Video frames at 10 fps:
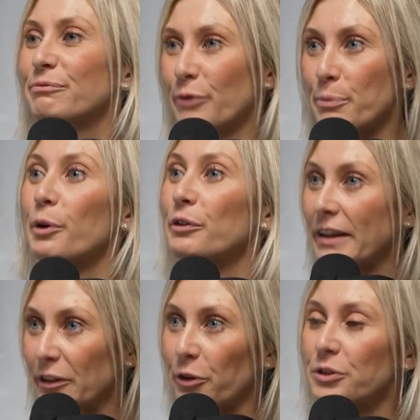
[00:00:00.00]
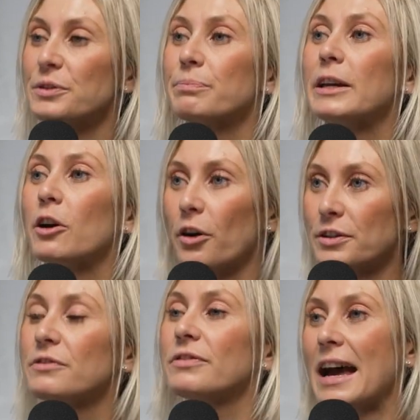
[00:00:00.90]
removing those
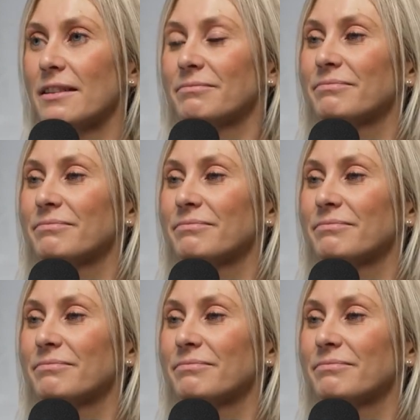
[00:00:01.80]
because of that